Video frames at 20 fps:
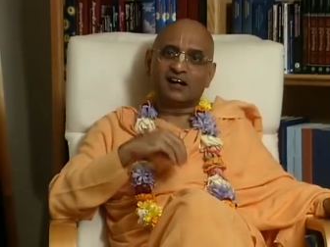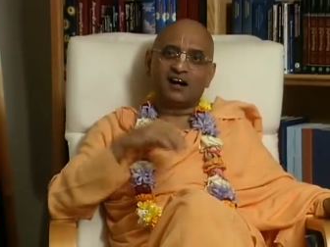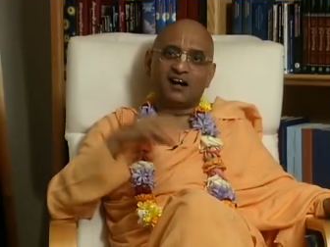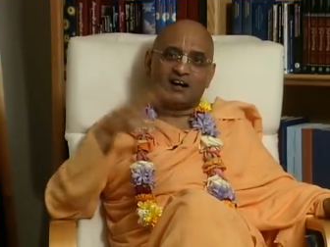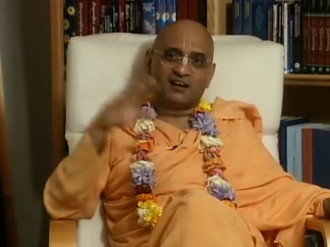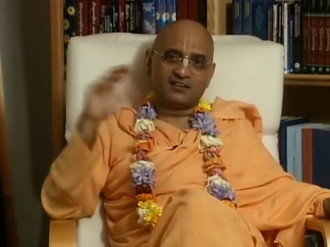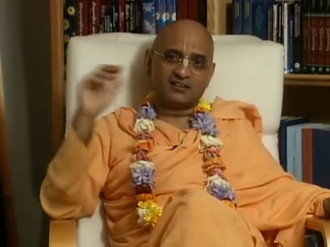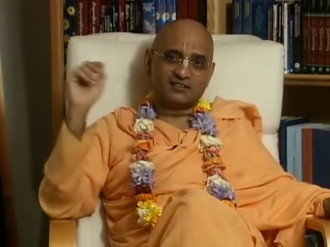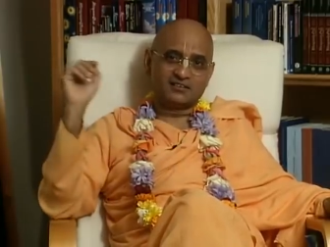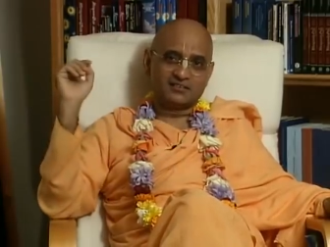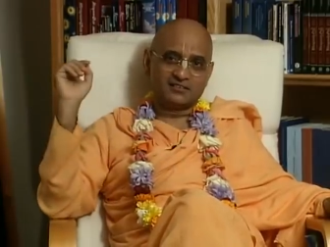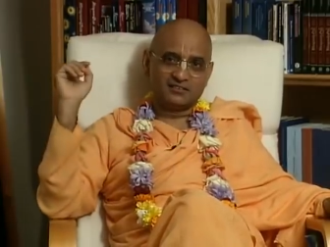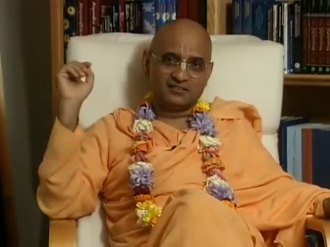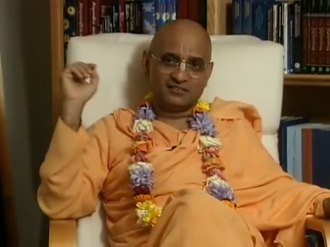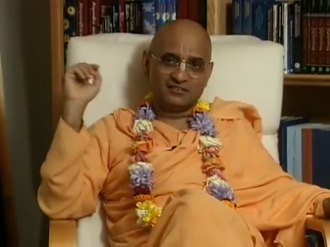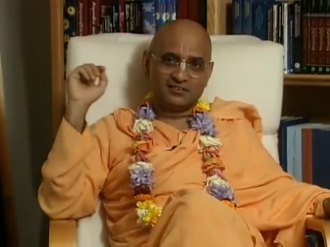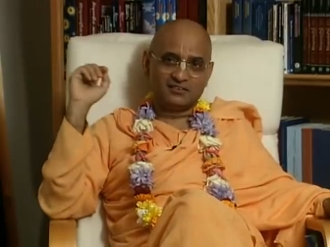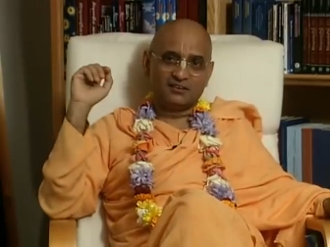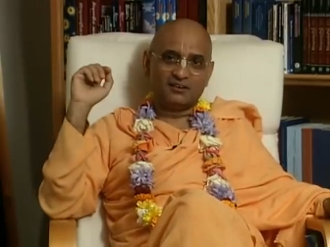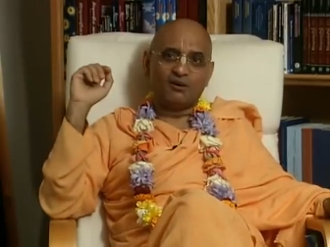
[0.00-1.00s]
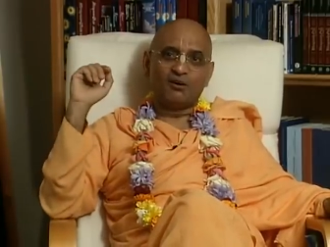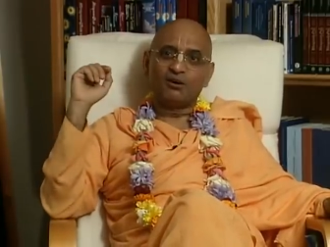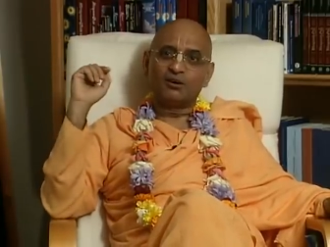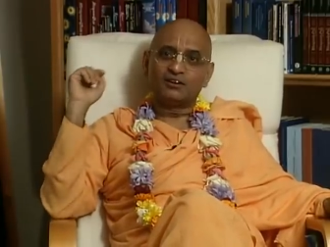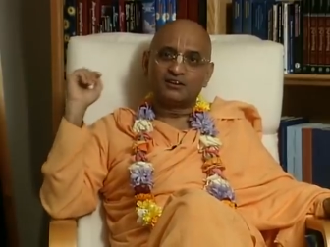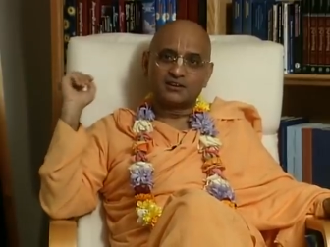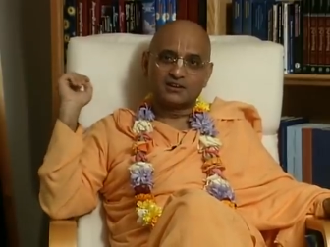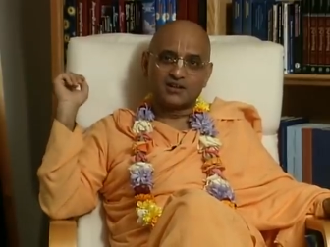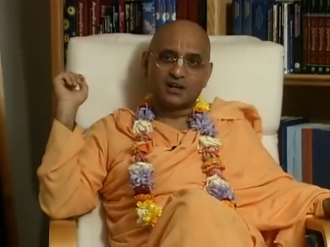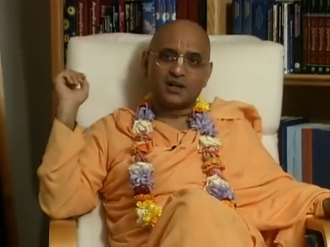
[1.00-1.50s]
heart all
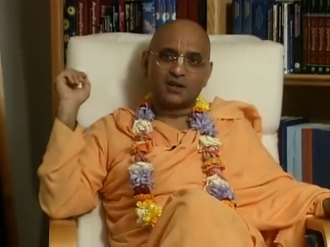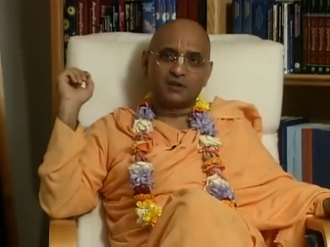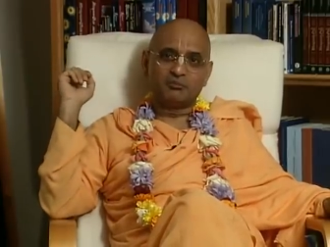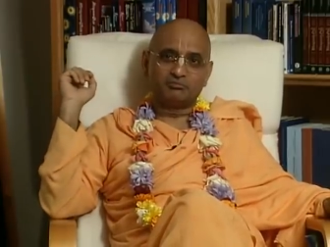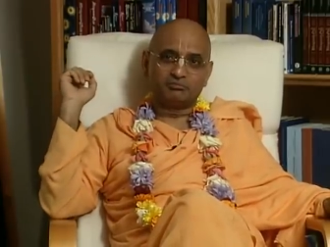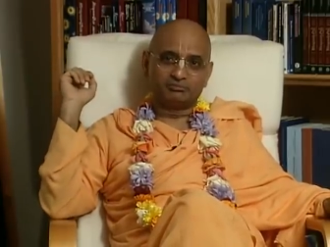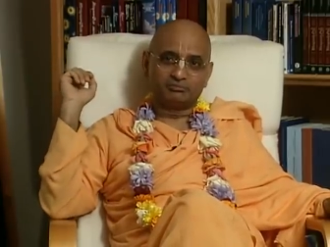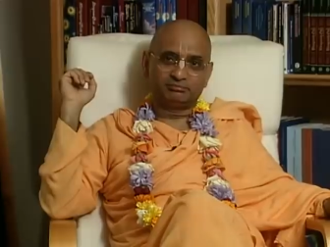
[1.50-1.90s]
the time.